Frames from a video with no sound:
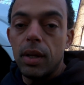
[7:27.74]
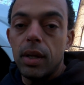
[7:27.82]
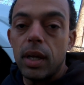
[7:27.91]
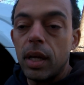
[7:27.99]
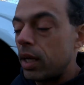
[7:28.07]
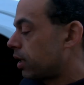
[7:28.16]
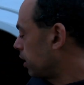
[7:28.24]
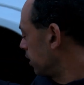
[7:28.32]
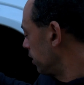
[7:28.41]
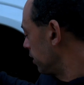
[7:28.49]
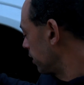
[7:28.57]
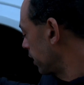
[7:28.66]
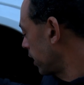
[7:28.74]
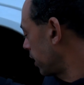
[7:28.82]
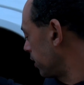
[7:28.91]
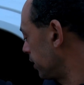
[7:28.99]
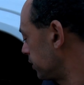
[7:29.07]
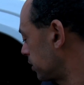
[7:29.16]
yeah,
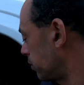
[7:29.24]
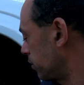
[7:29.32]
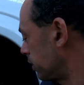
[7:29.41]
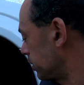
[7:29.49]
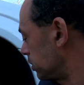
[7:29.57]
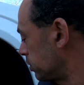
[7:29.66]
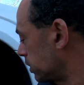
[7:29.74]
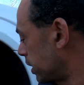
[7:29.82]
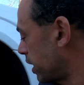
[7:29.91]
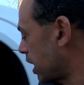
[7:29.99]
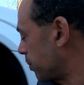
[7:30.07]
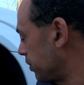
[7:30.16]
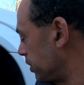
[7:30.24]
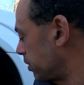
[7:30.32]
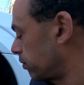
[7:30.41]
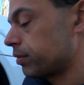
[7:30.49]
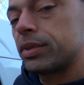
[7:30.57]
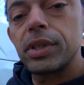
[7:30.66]
this is what's gonna happen
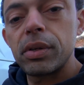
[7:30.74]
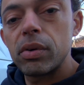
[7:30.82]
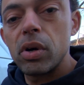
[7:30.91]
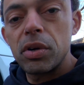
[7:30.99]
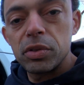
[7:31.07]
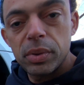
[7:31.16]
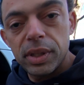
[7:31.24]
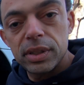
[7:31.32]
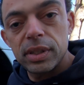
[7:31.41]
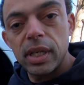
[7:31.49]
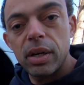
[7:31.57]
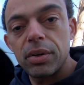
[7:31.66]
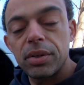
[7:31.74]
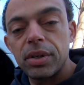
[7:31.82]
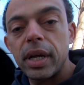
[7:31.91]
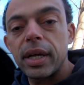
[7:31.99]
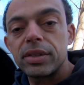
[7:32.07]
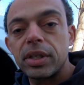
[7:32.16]
to your rotors when you sit out. And
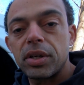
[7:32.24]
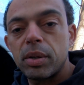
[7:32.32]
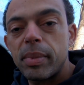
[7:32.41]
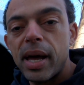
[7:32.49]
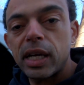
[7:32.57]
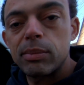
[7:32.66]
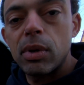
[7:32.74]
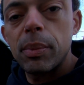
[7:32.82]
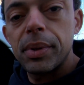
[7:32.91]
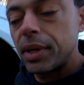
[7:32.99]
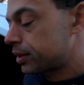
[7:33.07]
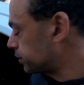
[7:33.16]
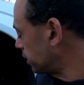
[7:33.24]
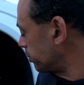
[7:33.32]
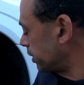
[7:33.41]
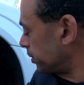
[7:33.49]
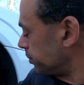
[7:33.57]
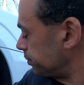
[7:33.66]
I guess I could have bagged them up and done something,
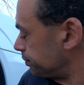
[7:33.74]
but